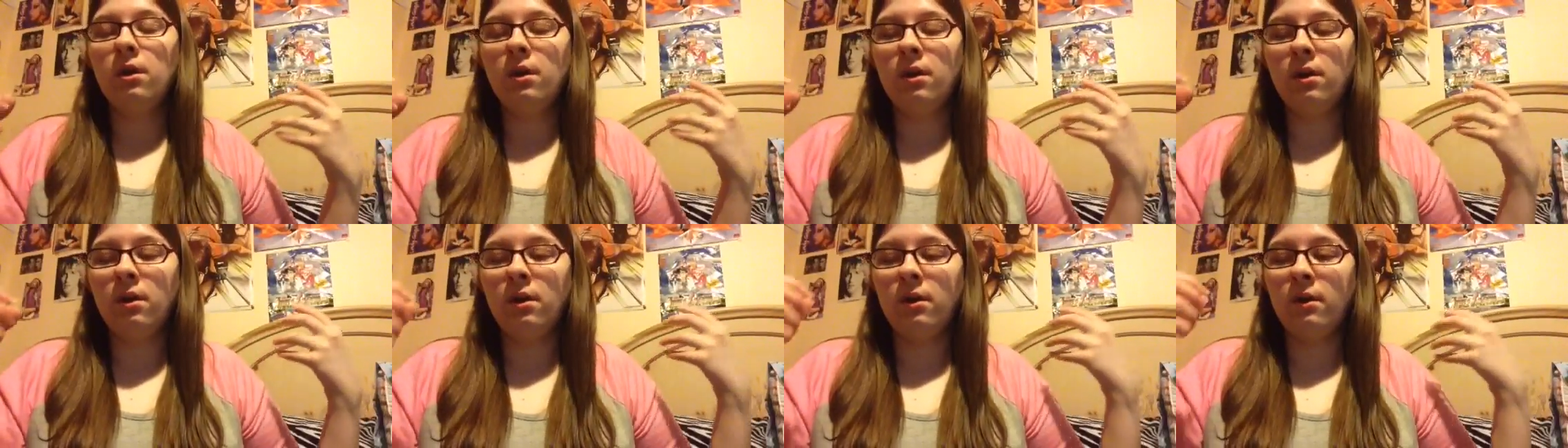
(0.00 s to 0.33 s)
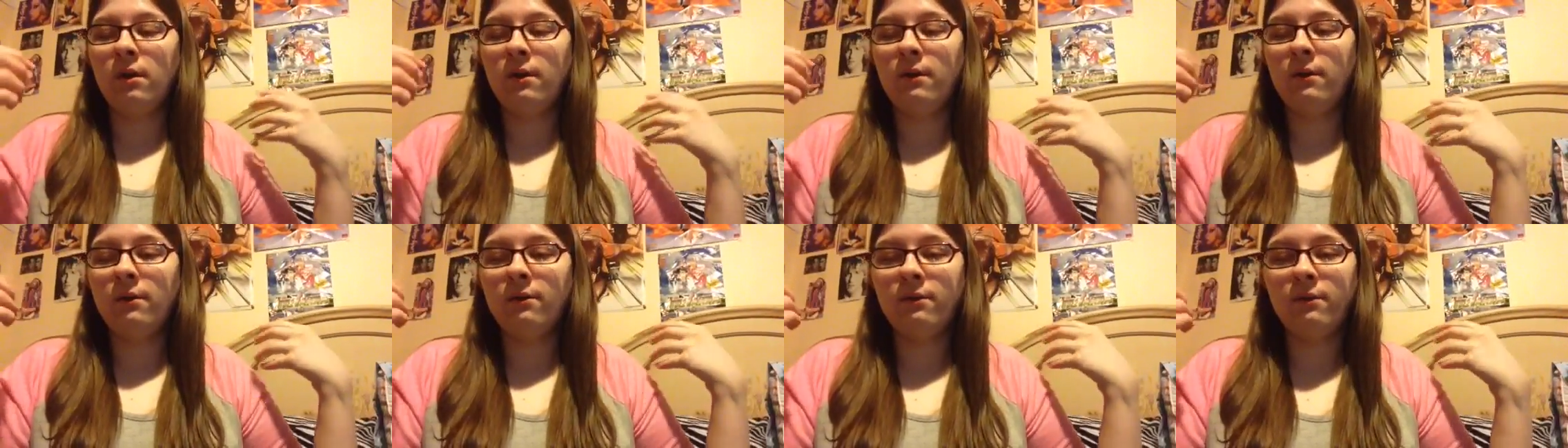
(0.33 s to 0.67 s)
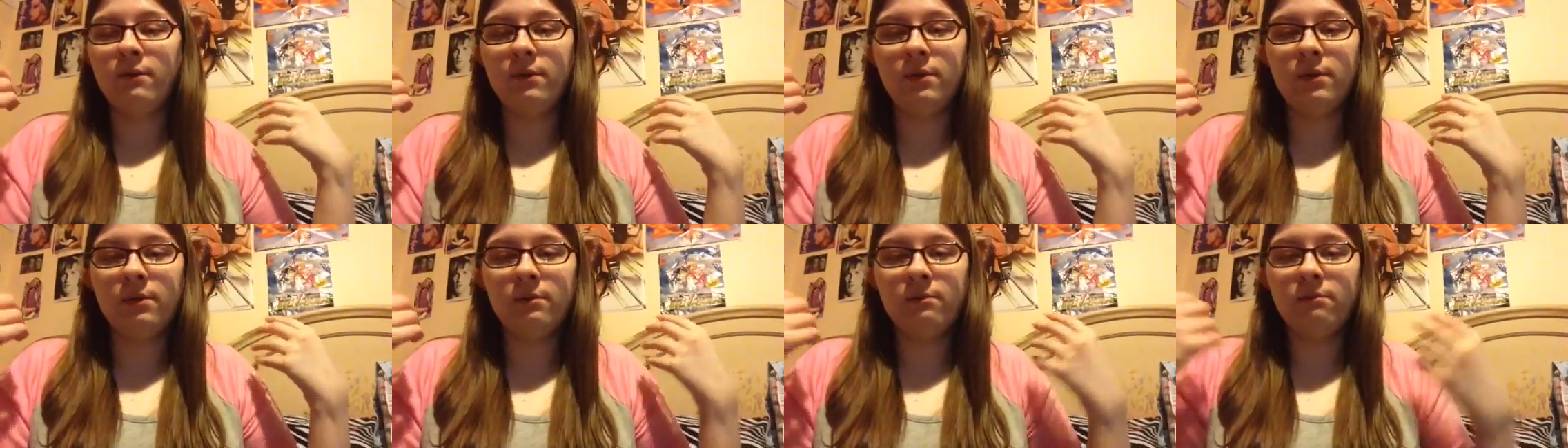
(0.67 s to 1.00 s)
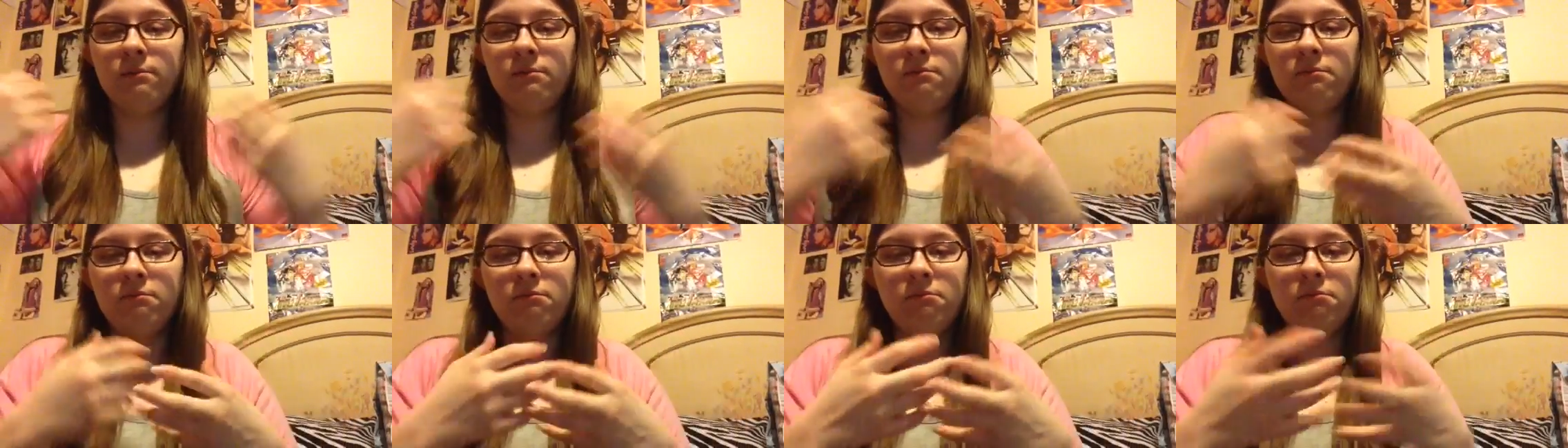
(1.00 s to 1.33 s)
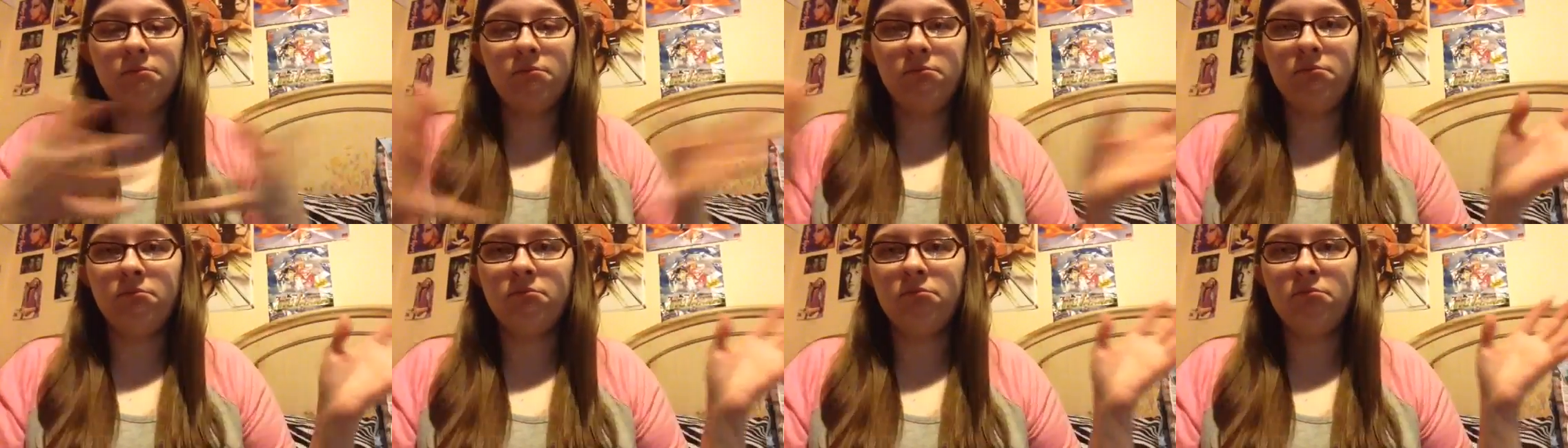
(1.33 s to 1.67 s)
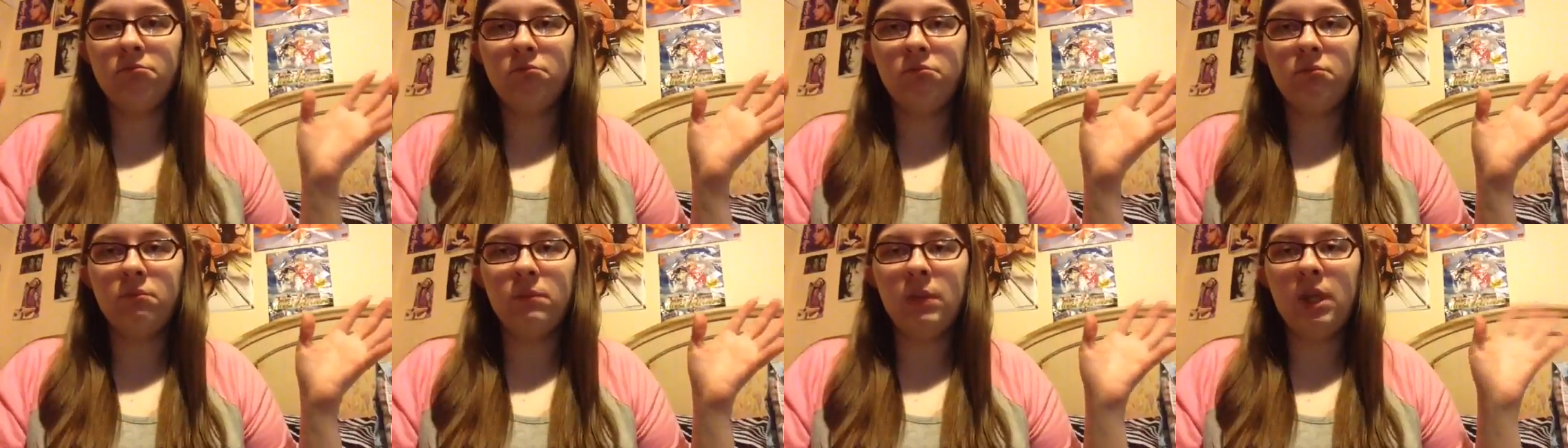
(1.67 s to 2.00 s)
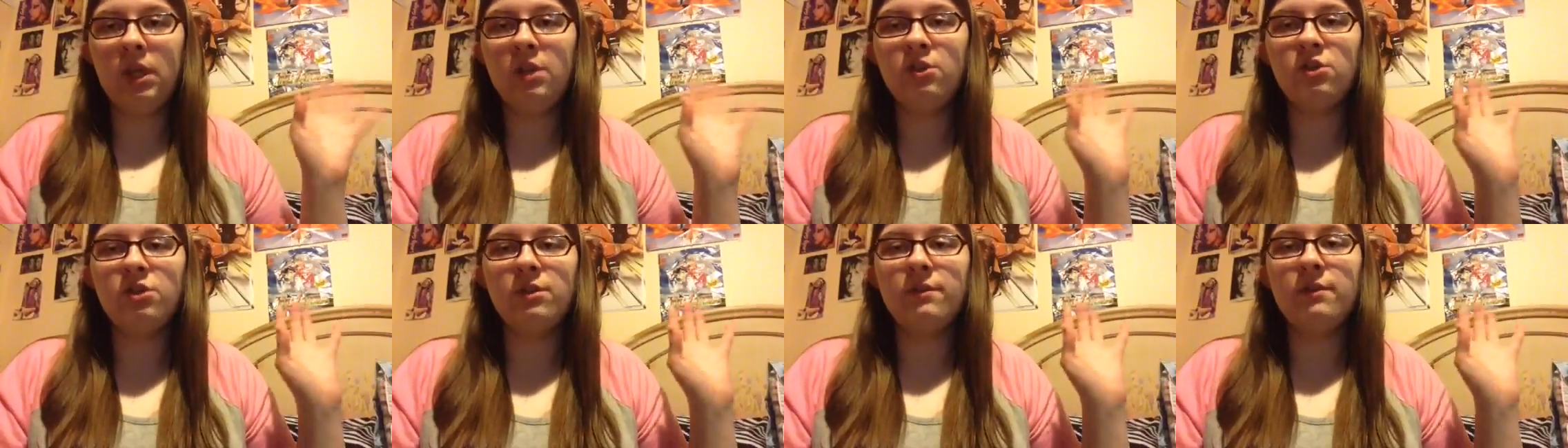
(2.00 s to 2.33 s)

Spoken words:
of each